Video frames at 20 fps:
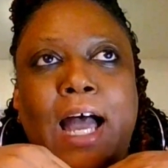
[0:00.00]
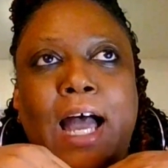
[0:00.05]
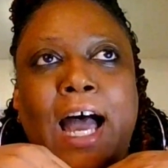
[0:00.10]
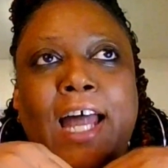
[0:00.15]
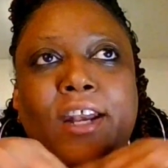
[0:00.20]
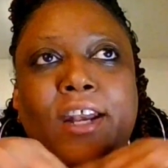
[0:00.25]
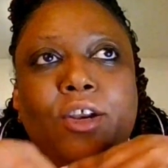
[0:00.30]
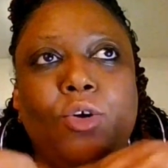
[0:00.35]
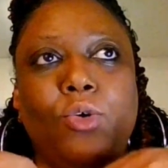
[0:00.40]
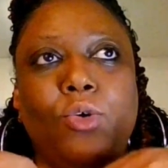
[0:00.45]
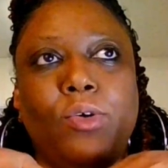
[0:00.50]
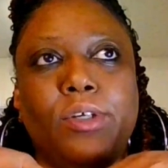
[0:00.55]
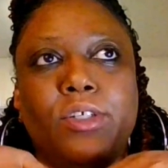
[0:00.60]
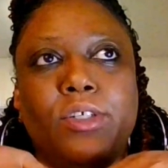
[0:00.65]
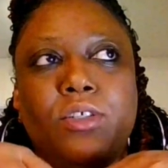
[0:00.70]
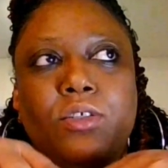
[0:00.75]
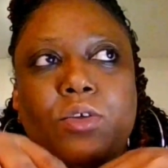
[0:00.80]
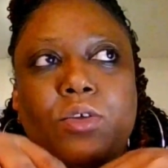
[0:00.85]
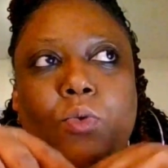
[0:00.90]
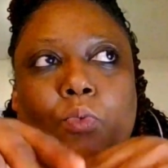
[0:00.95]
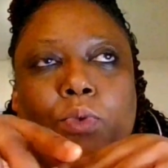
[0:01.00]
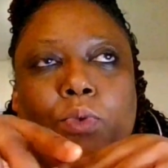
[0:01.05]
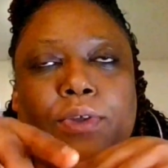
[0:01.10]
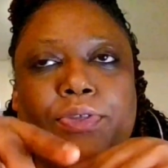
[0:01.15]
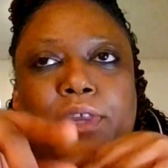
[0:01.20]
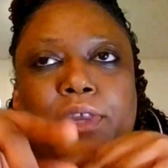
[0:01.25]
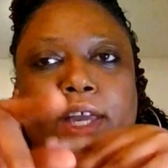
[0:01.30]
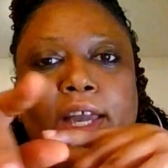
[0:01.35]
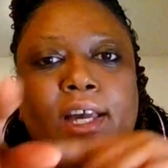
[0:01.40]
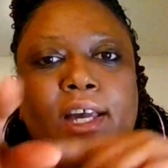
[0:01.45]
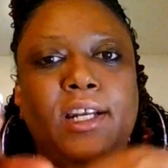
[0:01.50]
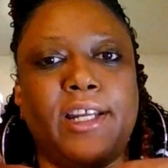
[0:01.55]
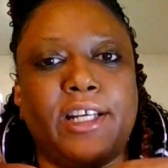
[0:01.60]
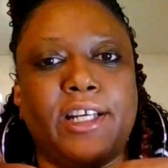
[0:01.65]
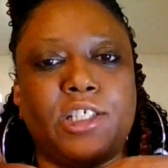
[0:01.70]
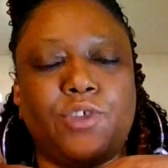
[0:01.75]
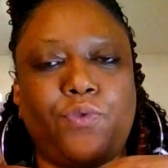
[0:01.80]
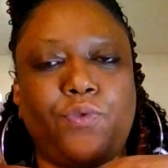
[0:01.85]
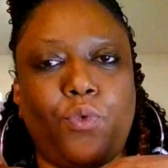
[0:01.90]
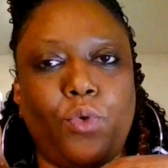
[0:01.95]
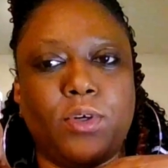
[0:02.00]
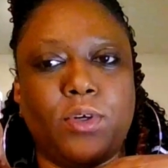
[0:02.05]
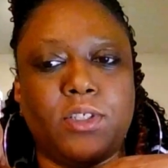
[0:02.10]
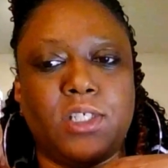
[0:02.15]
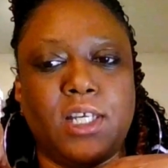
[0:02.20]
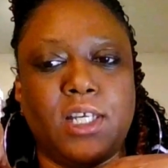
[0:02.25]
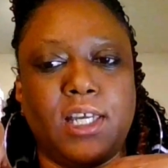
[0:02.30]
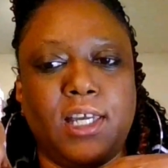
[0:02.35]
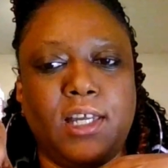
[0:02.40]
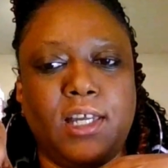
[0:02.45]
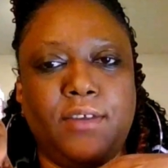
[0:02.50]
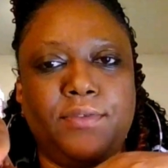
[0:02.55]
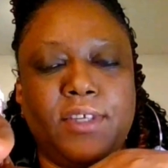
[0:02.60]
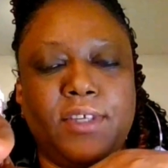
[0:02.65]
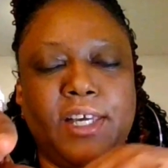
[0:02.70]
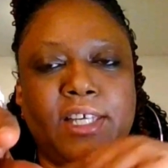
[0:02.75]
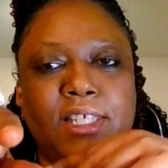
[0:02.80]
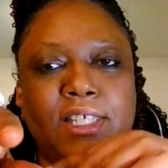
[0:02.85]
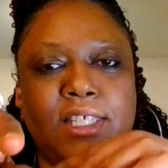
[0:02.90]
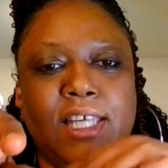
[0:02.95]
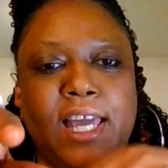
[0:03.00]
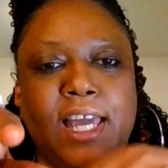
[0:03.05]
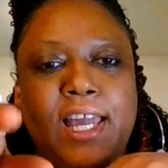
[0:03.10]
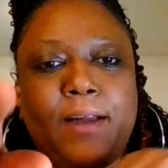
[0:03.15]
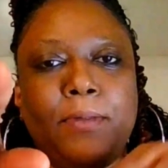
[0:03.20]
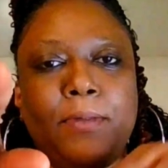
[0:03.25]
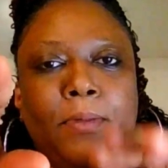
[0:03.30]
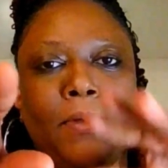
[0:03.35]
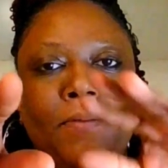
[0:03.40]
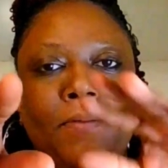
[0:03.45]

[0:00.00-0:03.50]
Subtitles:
I noticed with the LX14 is that